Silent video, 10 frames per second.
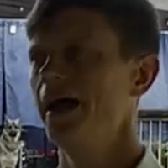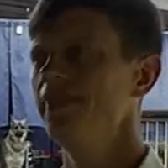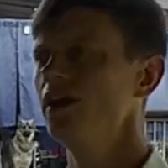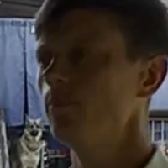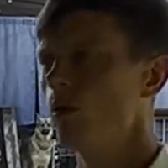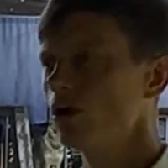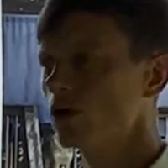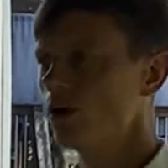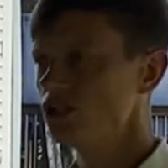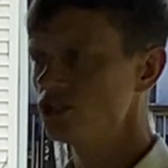The
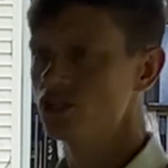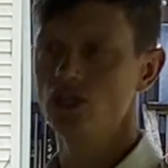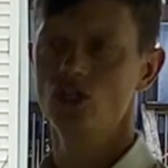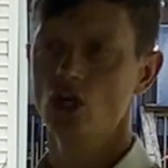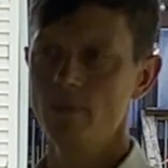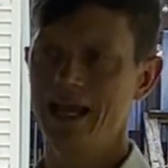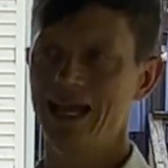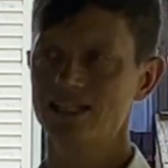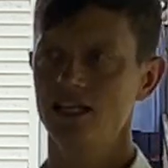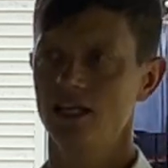important questions that you should be
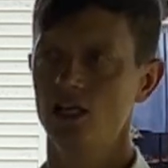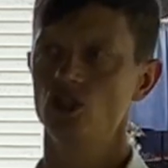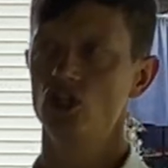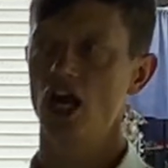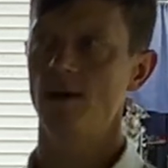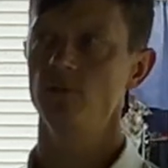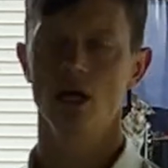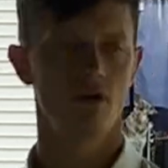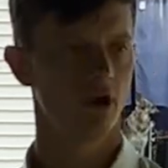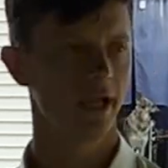asking to get your job
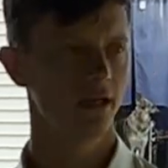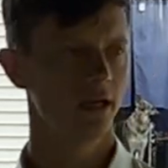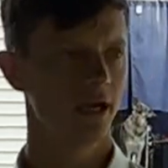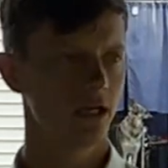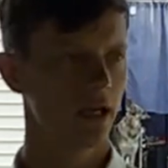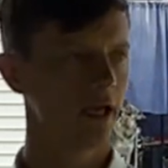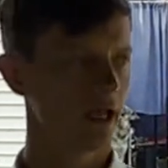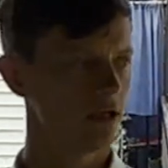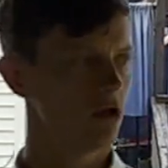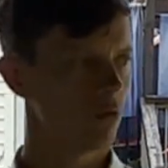done right. And
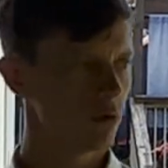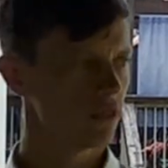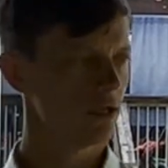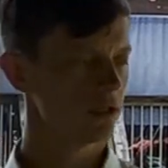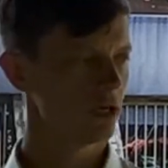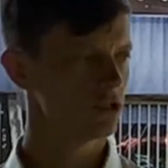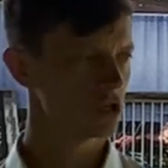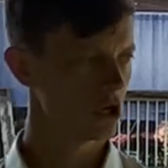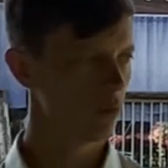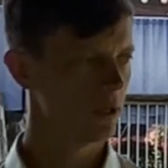I don't think that it's
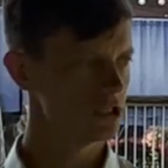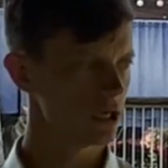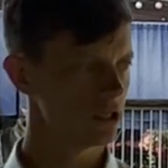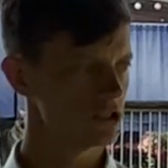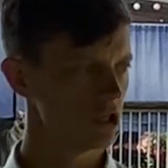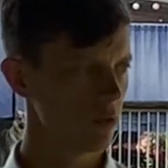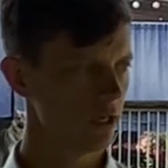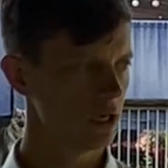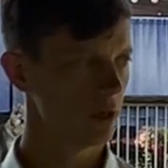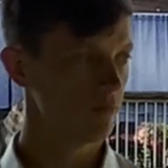a coincidence that we
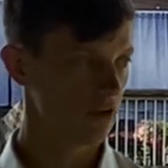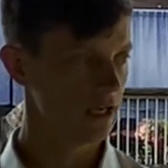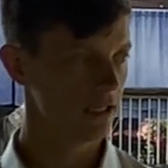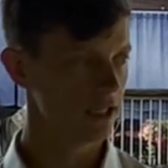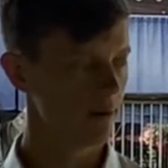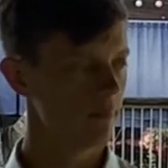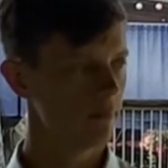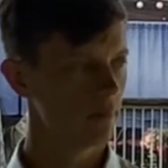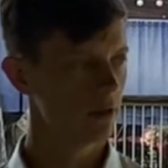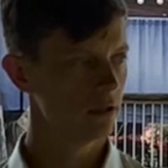ended up finding that
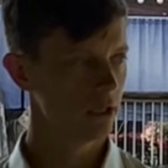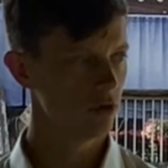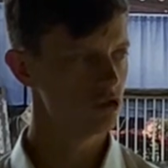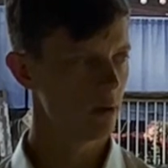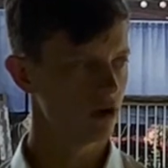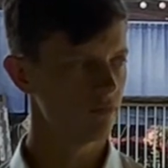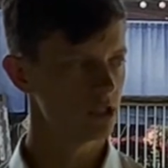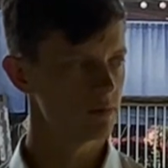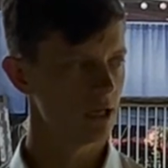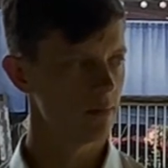huge amount of
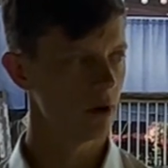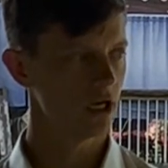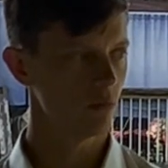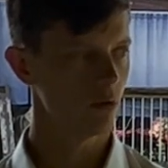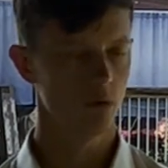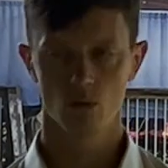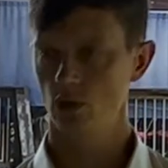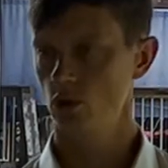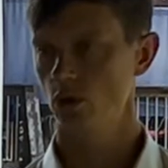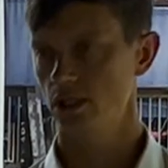misspent money when we were
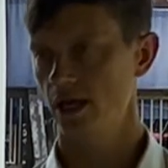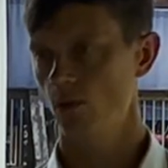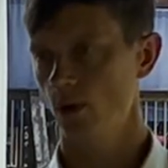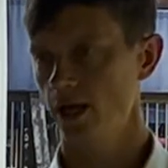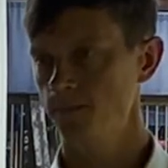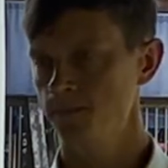doing it that way.